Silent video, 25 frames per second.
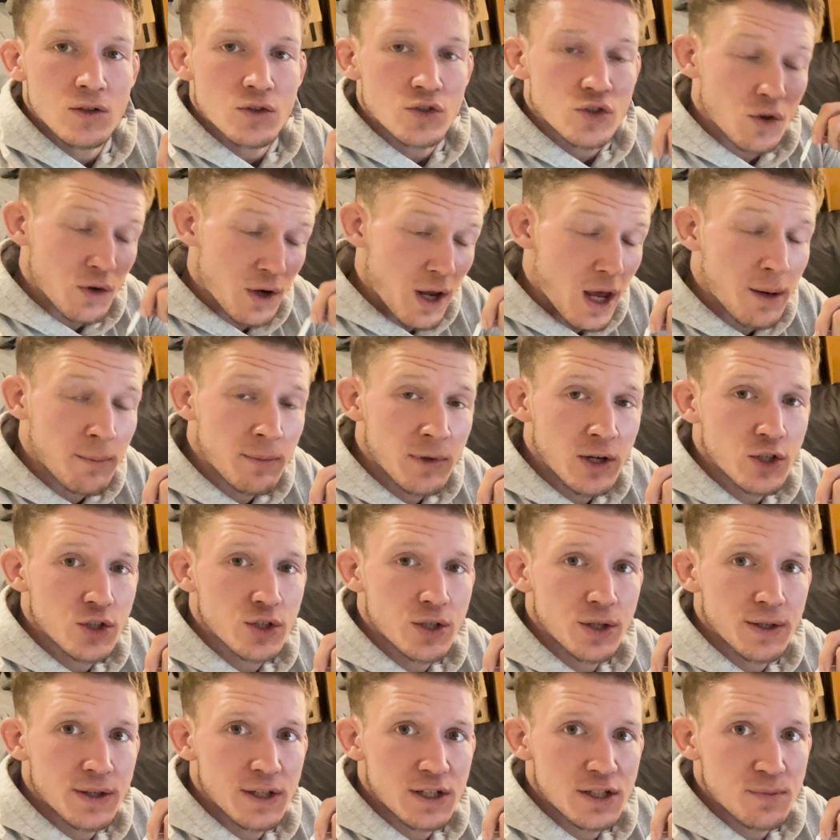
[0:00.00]
So now I'm going to show
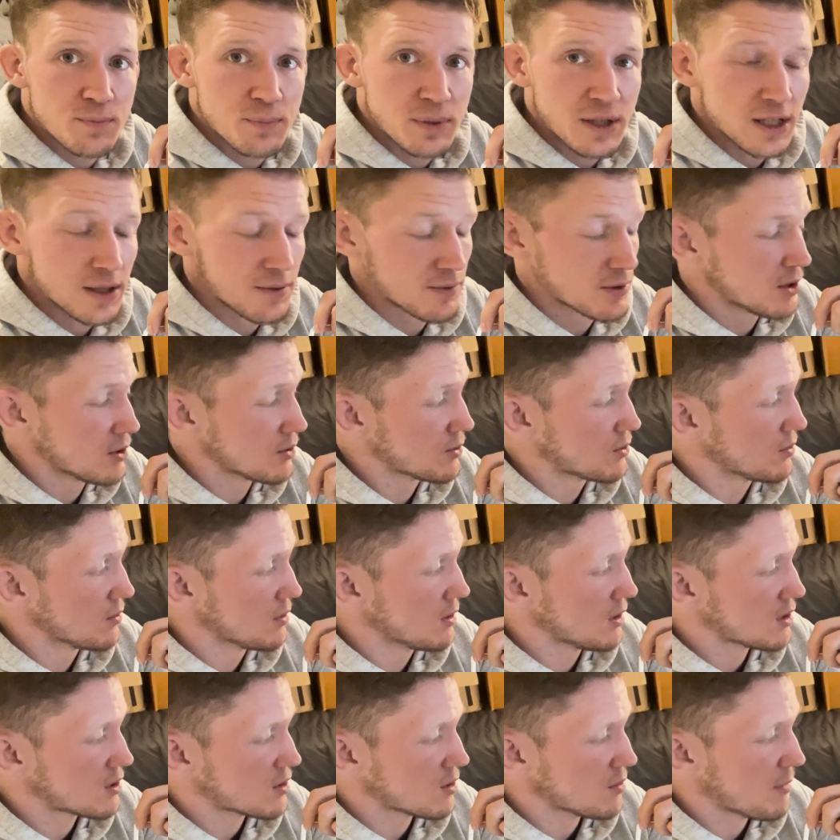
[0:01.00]
you the speed of
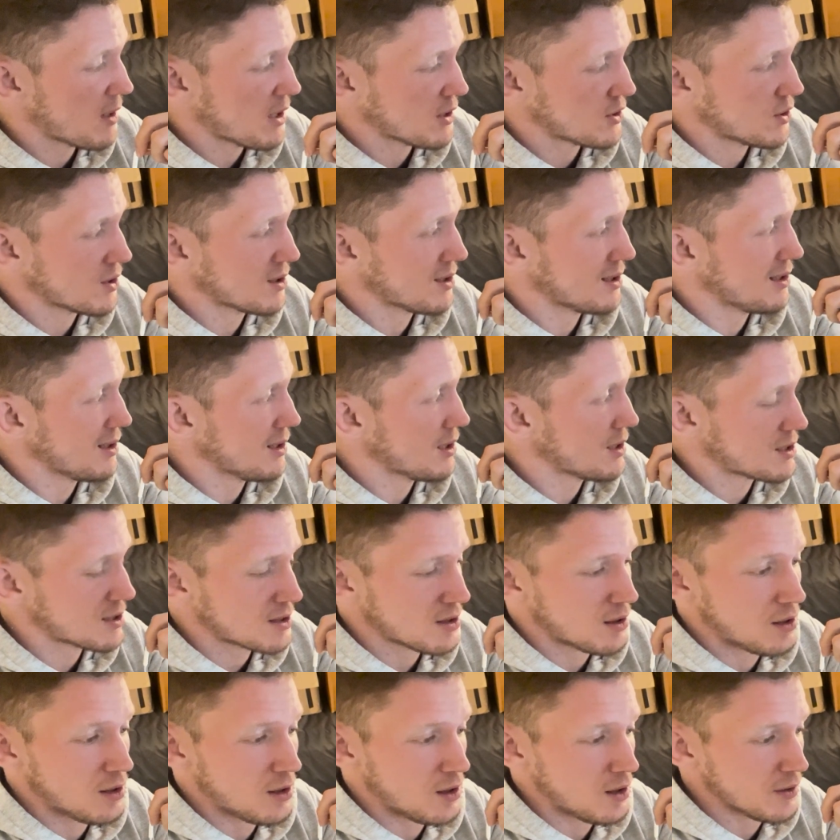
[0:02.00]
Go2lister. I'm actually going to list
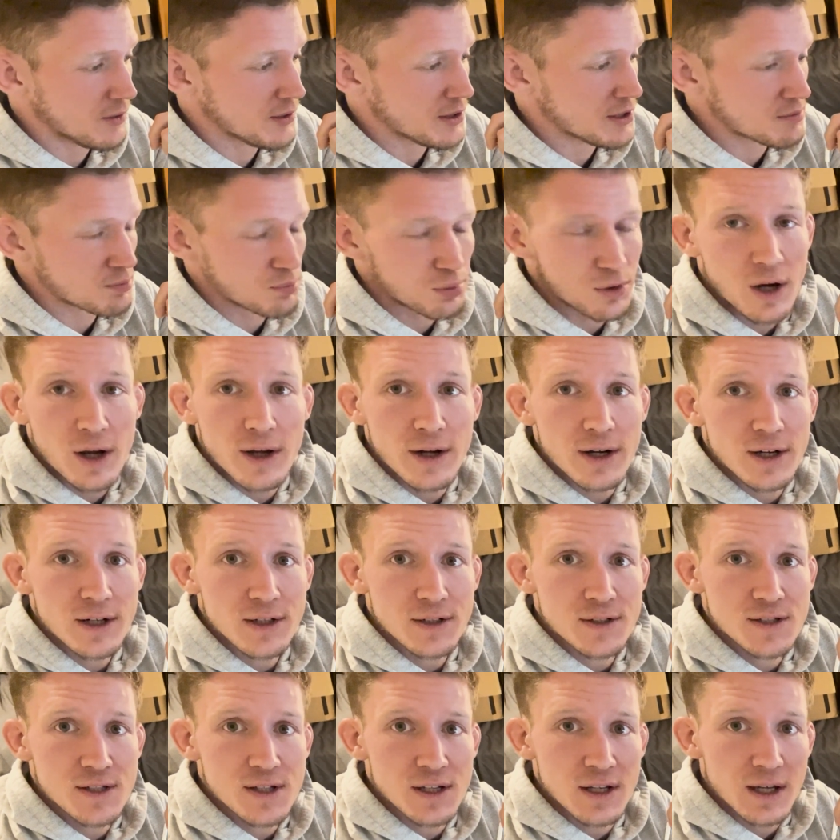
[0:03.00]
all these
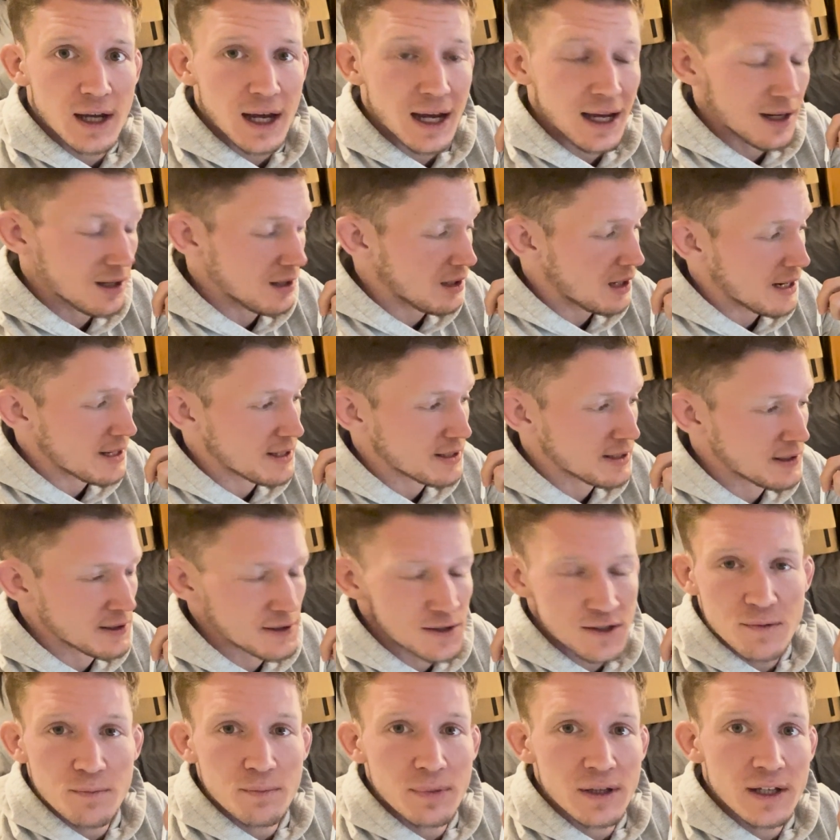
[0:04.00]
products at lightning
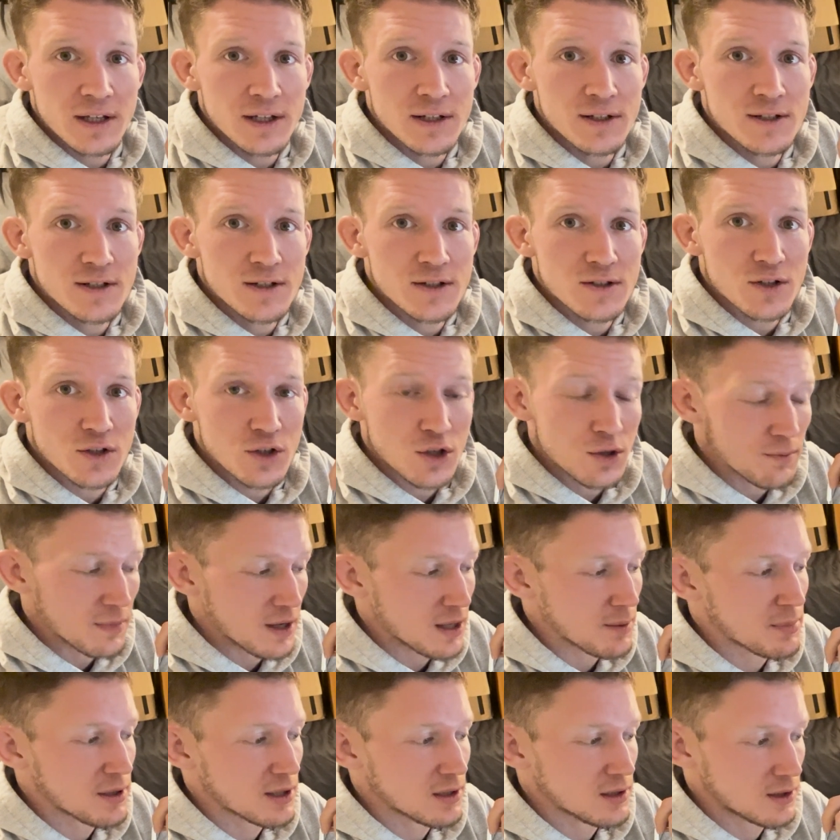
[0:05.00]
speeds. So you
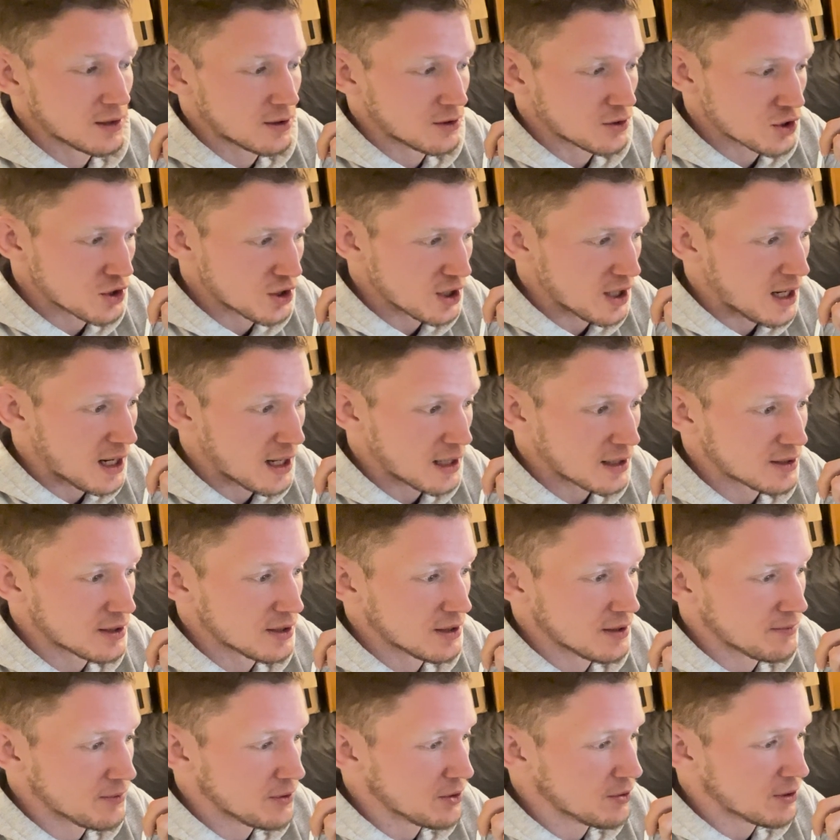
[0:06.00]
may be a little shocked.
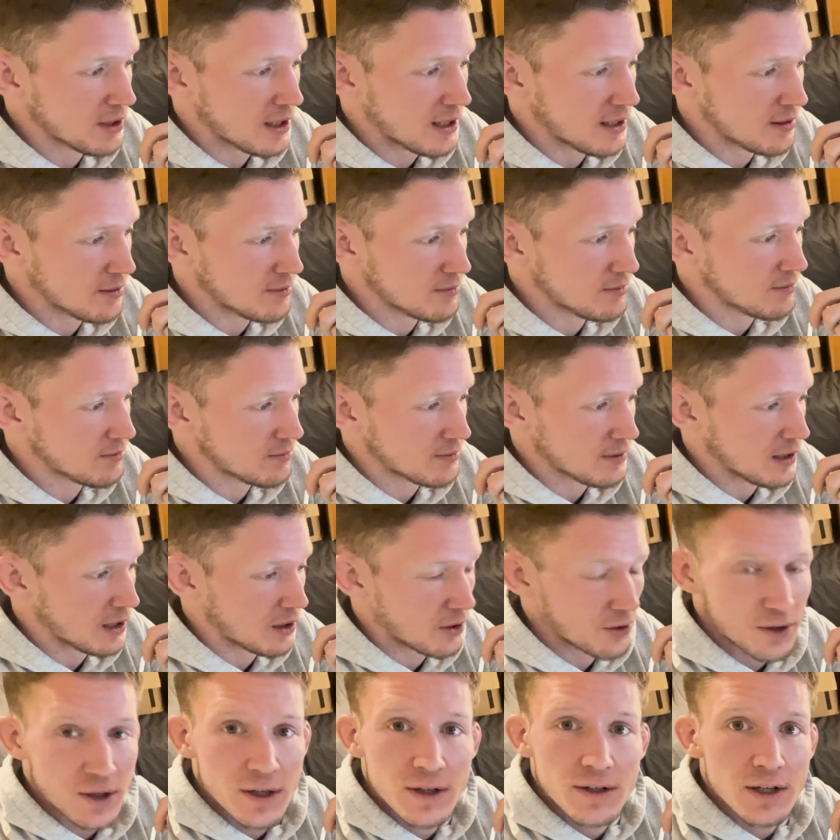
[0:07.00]
If you have
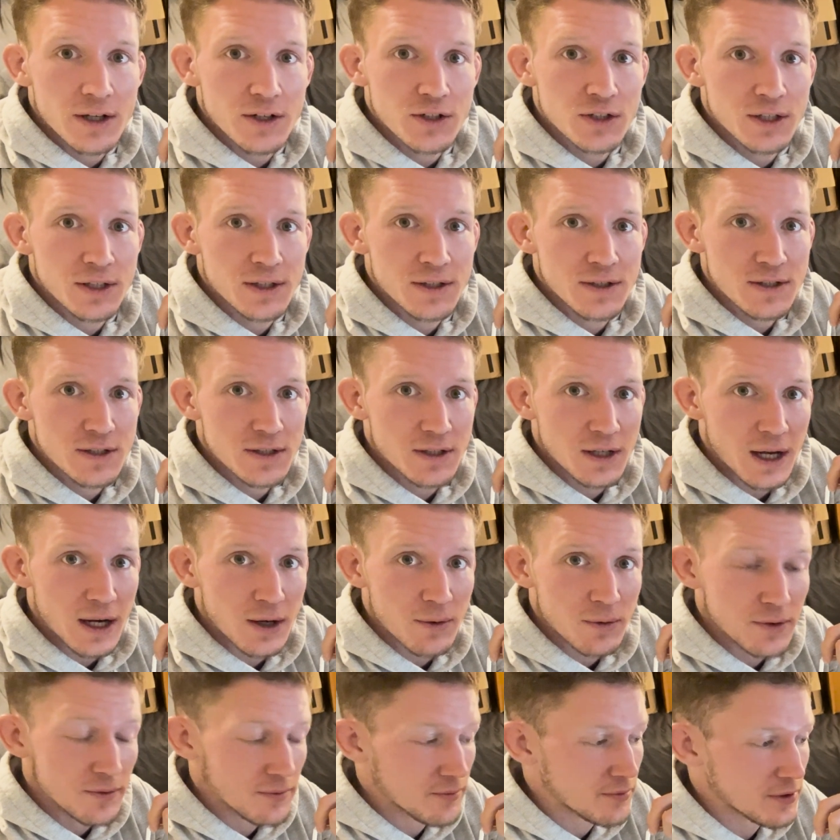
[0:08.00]
health conditions, I
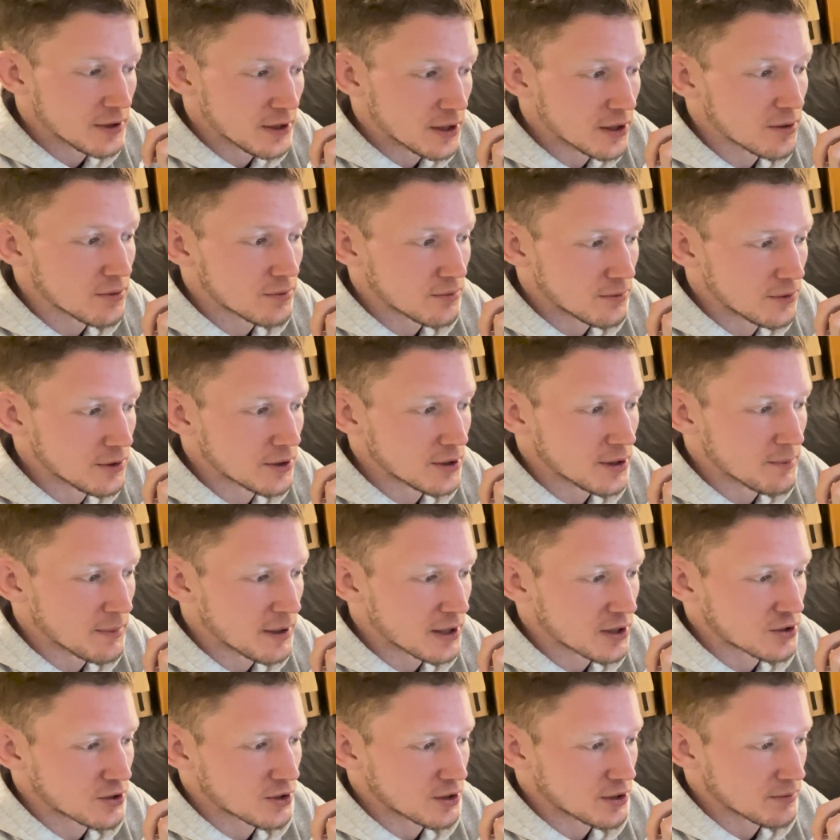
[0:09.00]
would, really
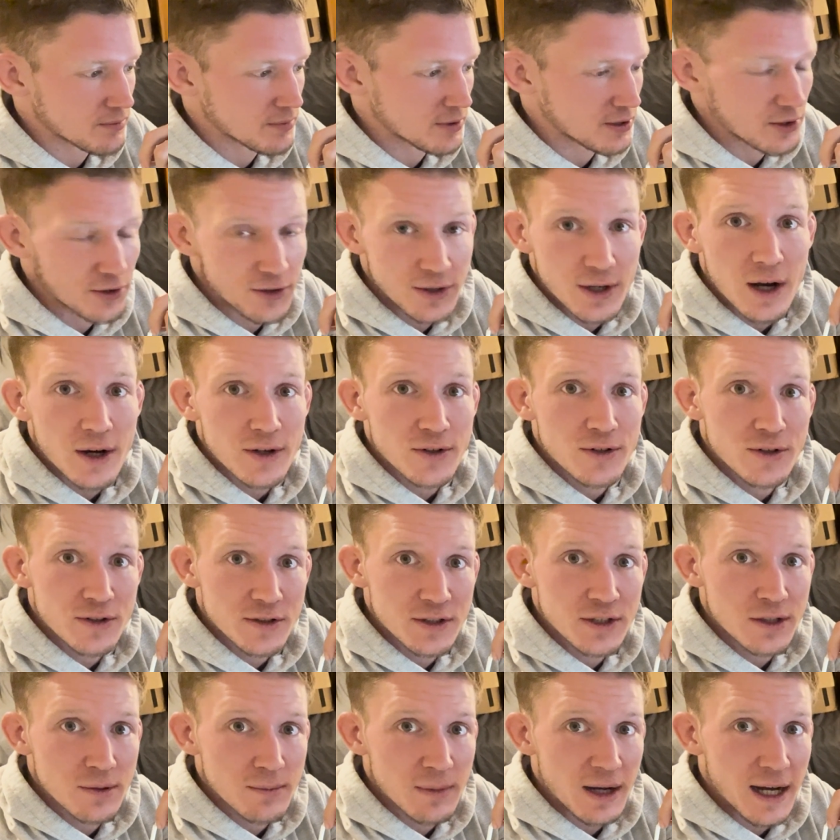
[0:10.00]
make sure your doctor's
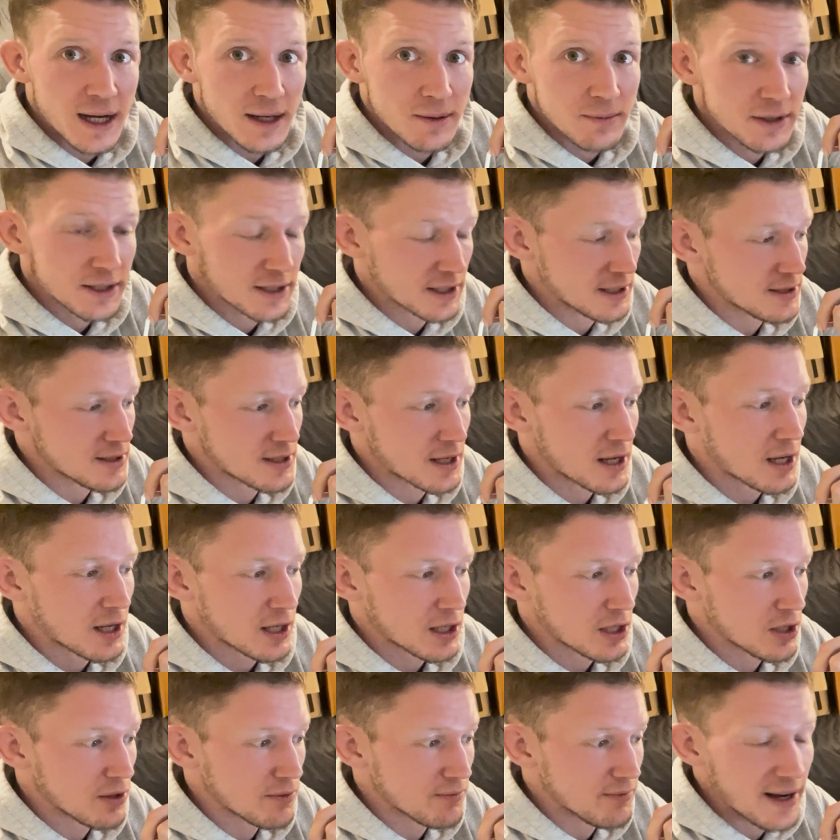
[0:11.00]
nearby because
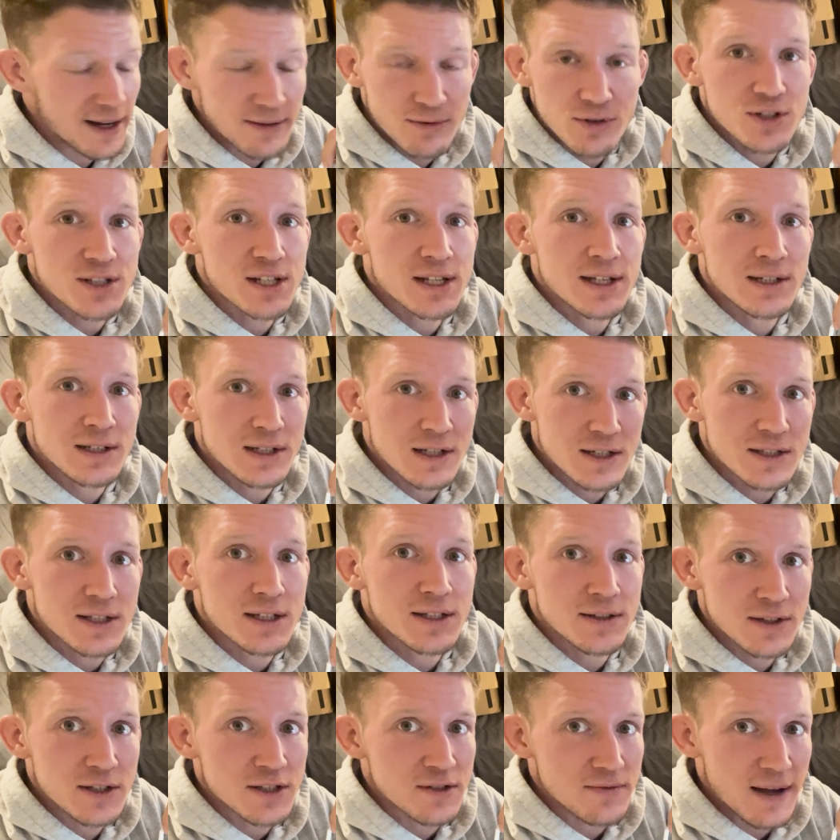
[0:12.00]
you've never seen
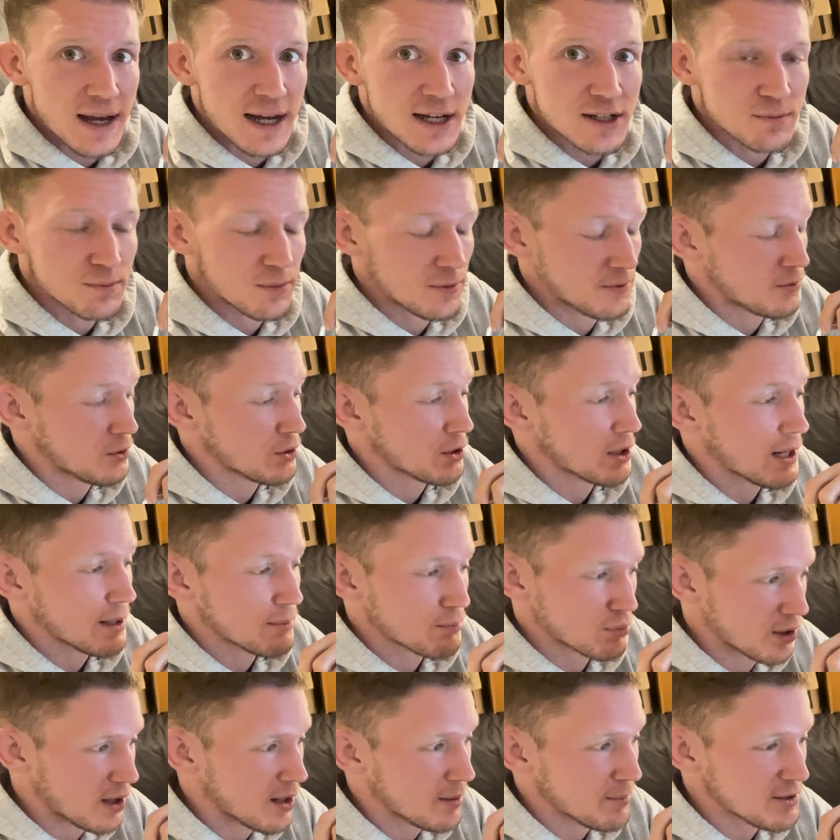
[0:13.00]
listing this fast before. I
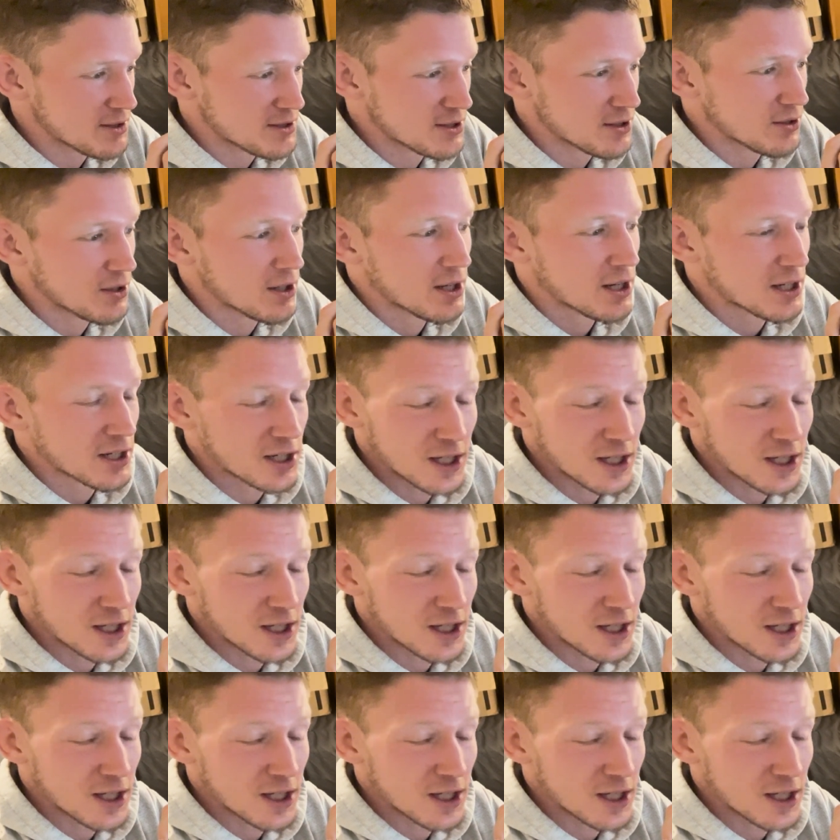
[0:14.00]
promise you.